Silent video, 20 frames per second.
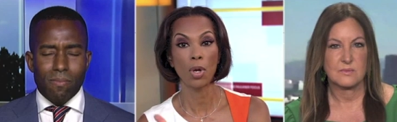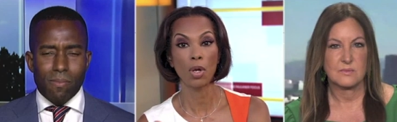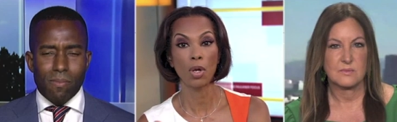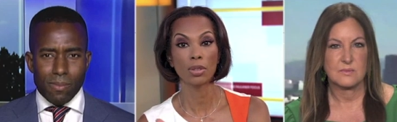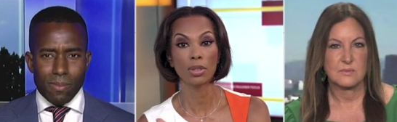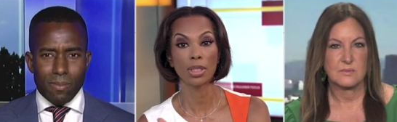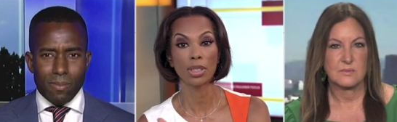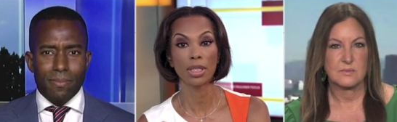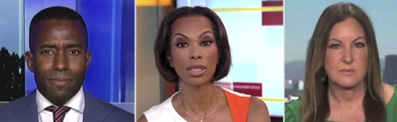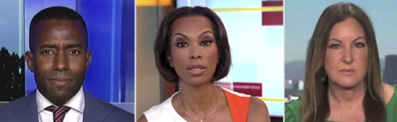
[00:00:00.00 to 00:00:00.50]

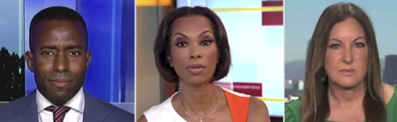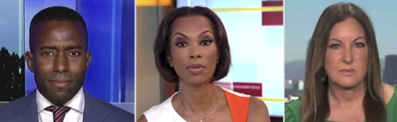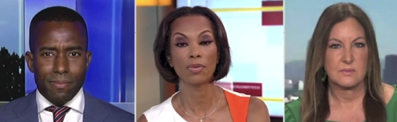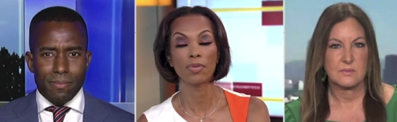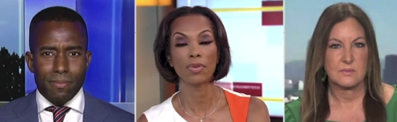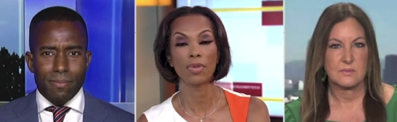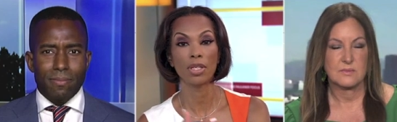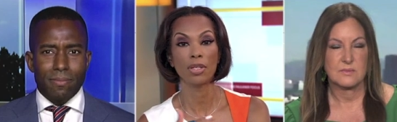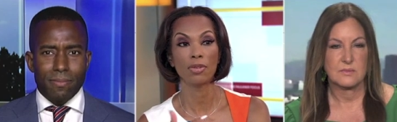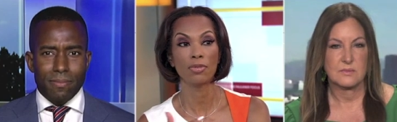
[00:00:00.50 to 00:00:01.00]
Speaker 1: polling,
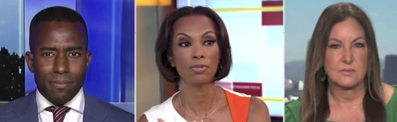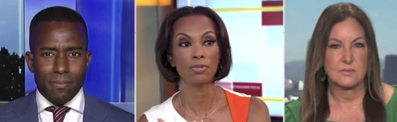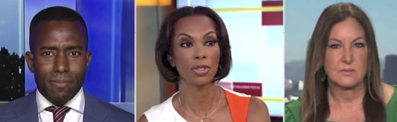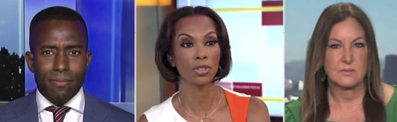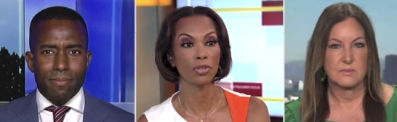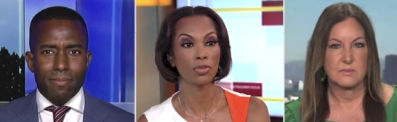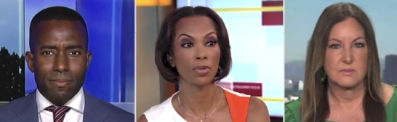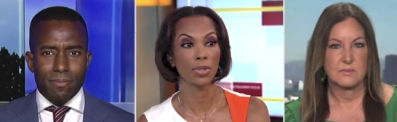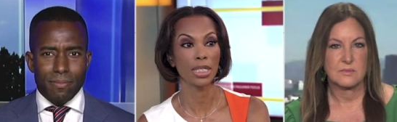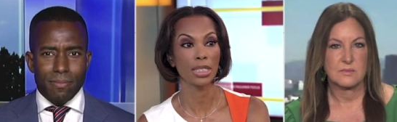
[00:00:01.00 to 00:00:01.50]
the
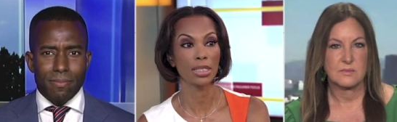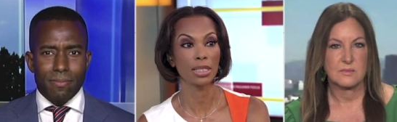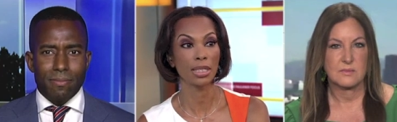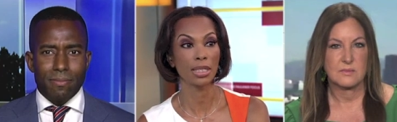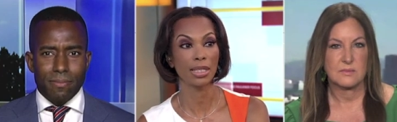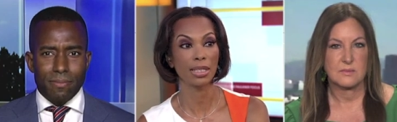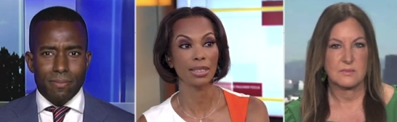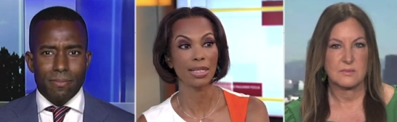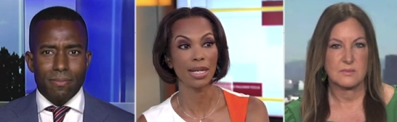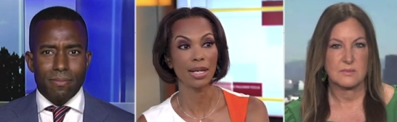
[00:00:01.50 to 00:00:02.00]
fundraising,
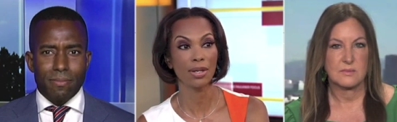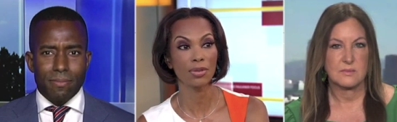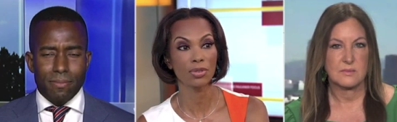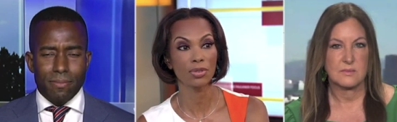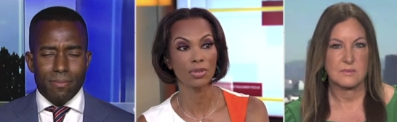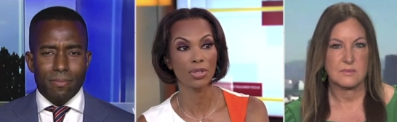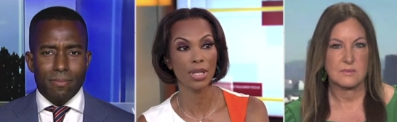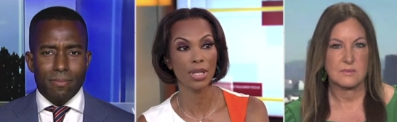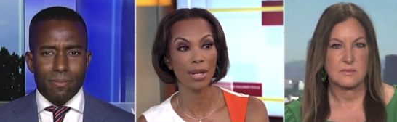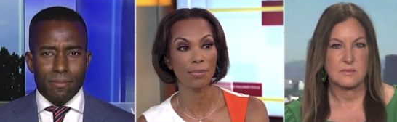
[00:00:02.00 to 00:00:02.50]
and now
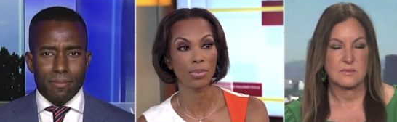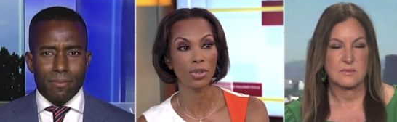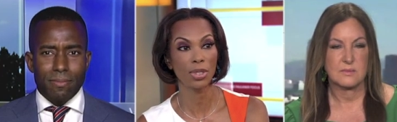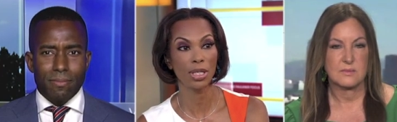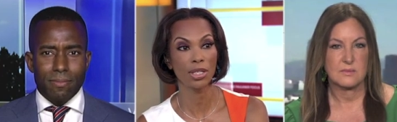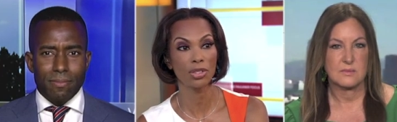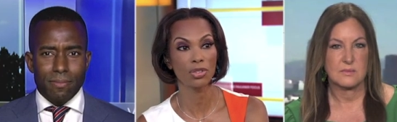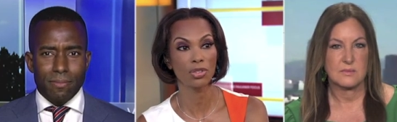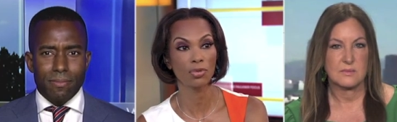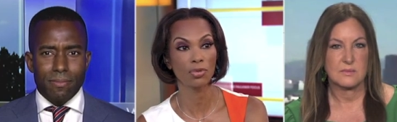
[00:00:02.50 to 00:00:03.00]
there's that
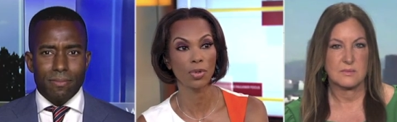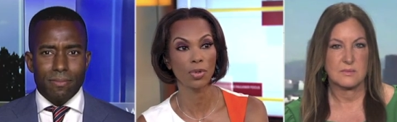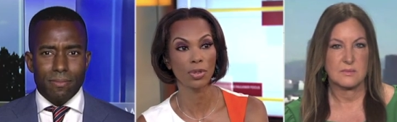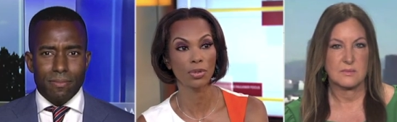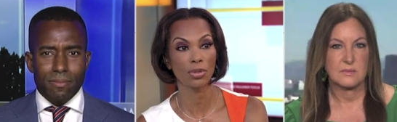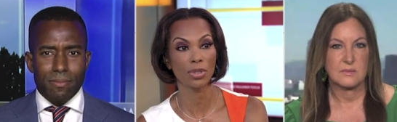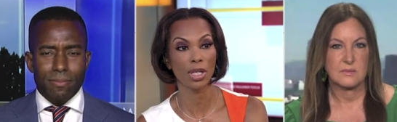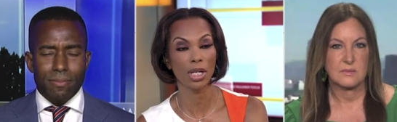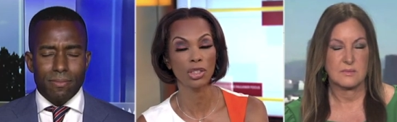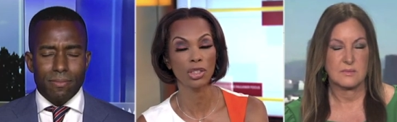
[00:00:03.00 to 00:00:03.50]
pledge of
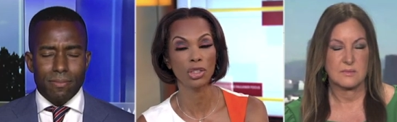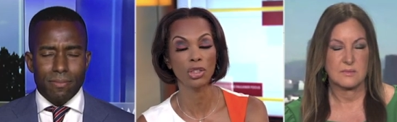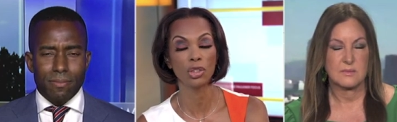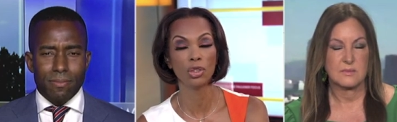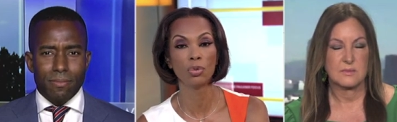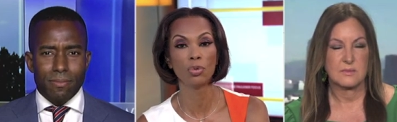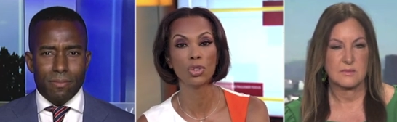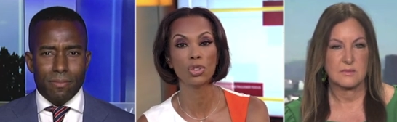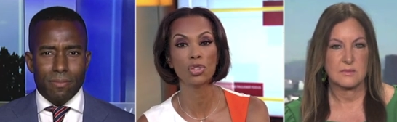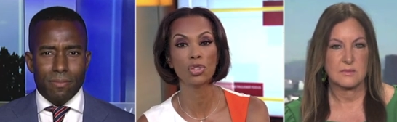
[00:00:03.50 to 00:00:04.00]
whether or not
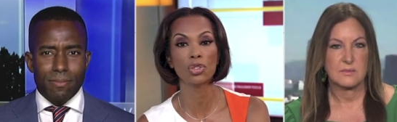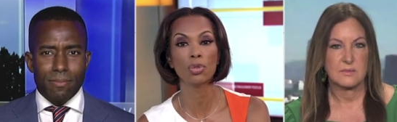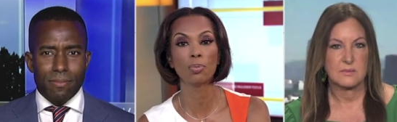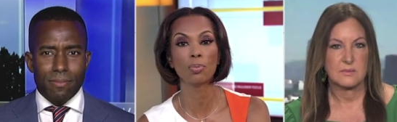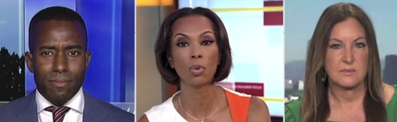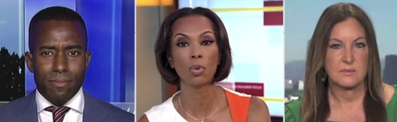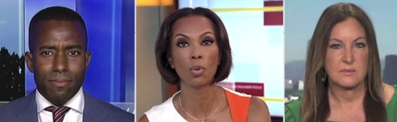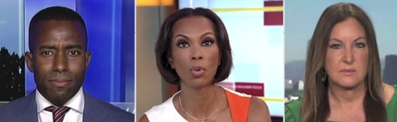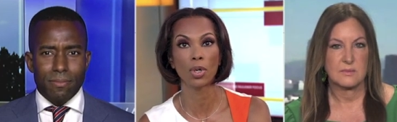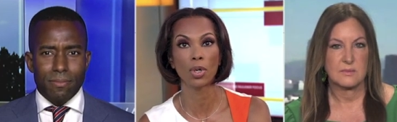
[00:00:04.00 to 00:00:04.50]
you would
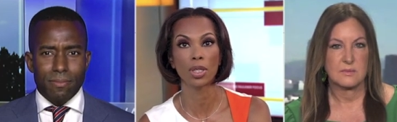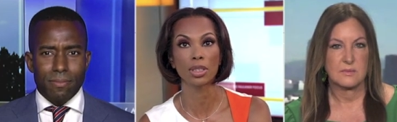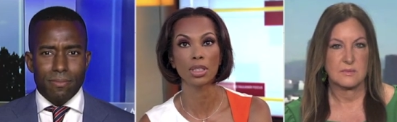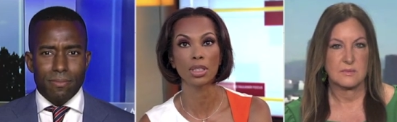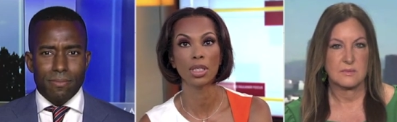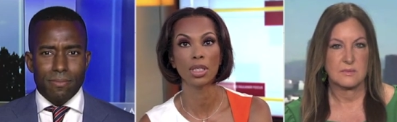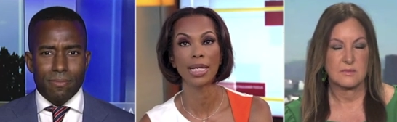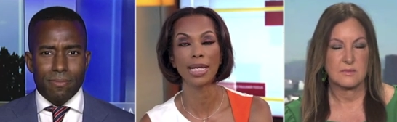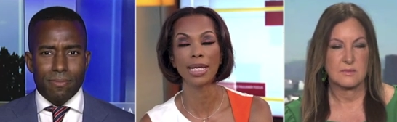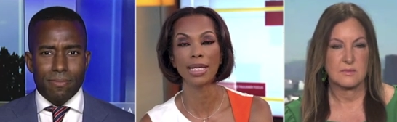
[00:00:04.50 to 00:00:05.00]
support
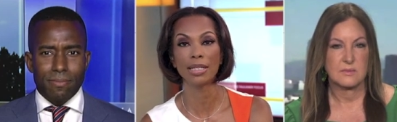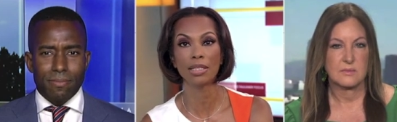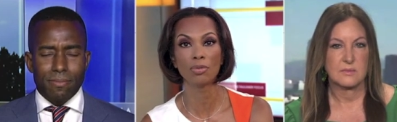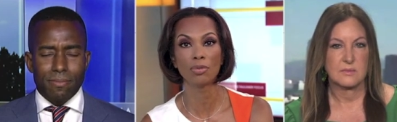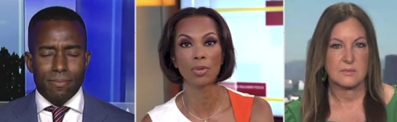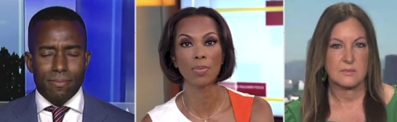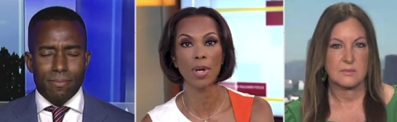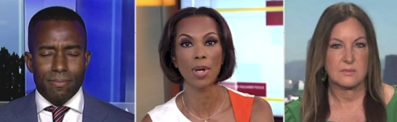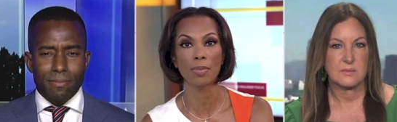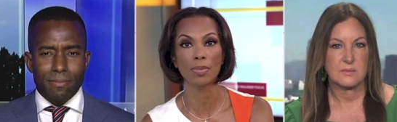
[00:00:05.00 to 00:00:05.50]
any
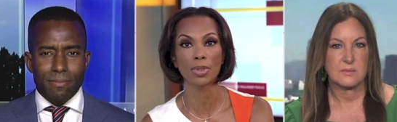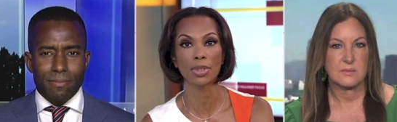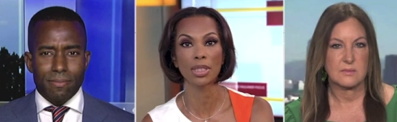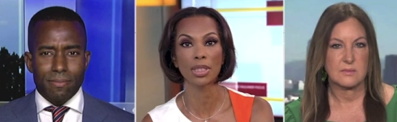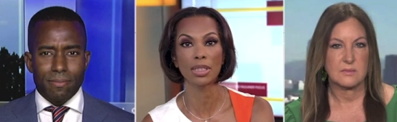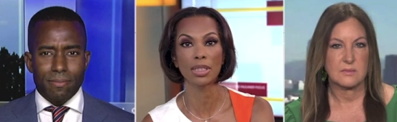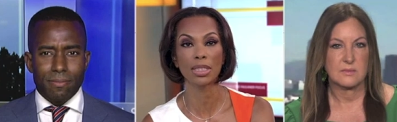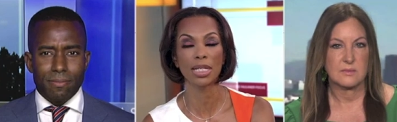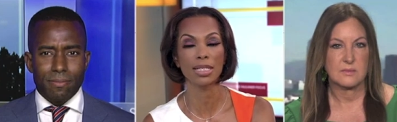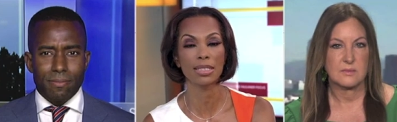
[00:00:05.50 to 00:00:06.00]

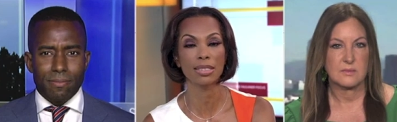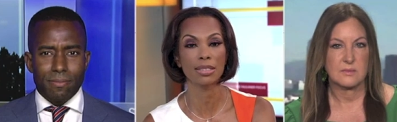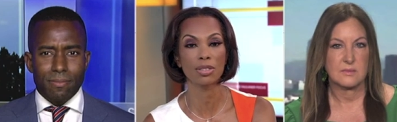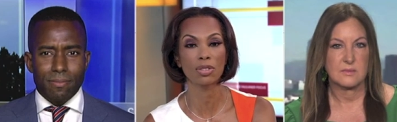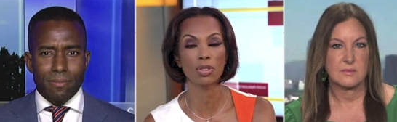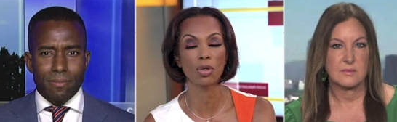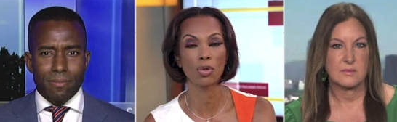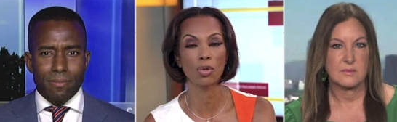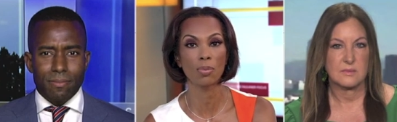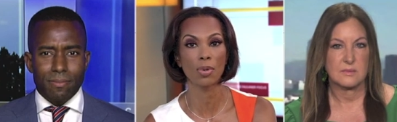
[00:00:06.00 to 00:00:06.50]
Republican as
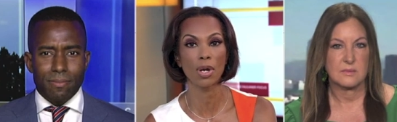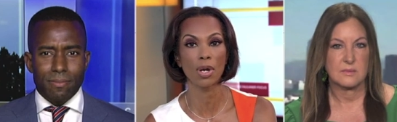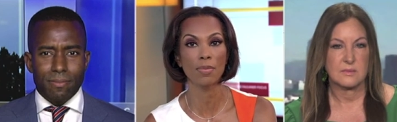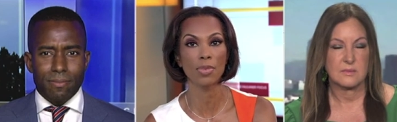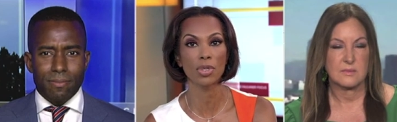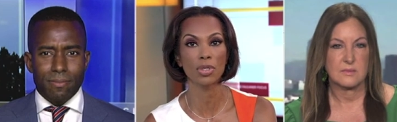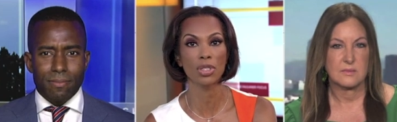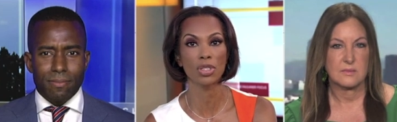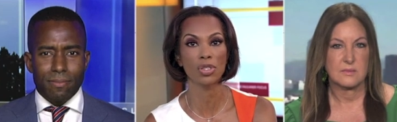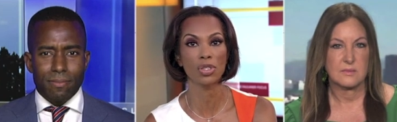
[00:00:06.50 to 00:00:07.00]
this whole
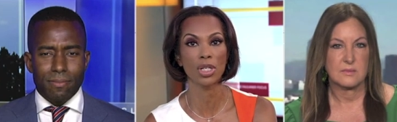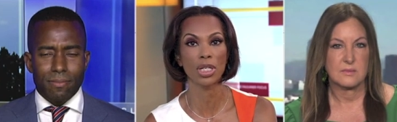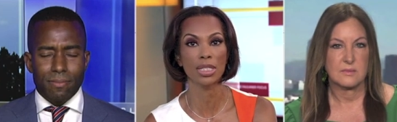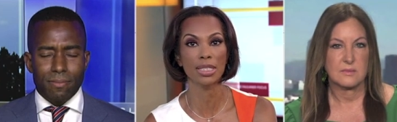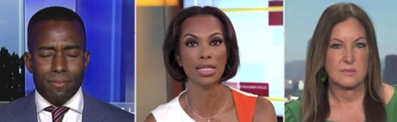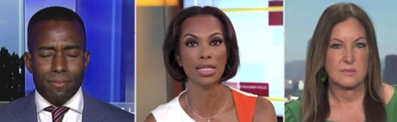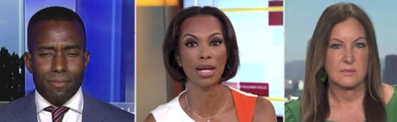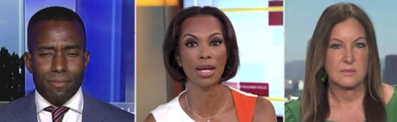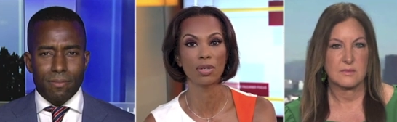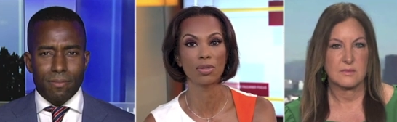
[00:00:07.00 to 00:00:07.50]
primary
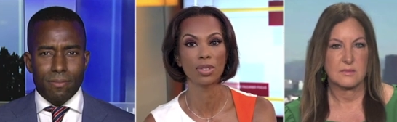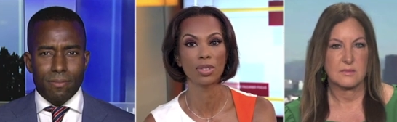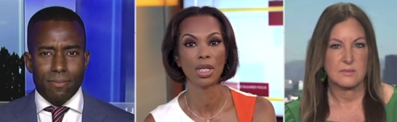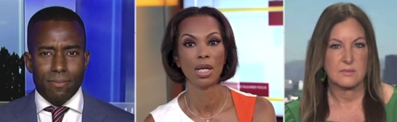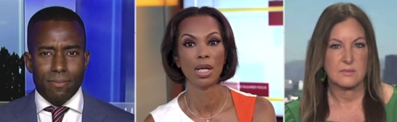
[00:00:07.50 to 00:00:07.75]
shakes out.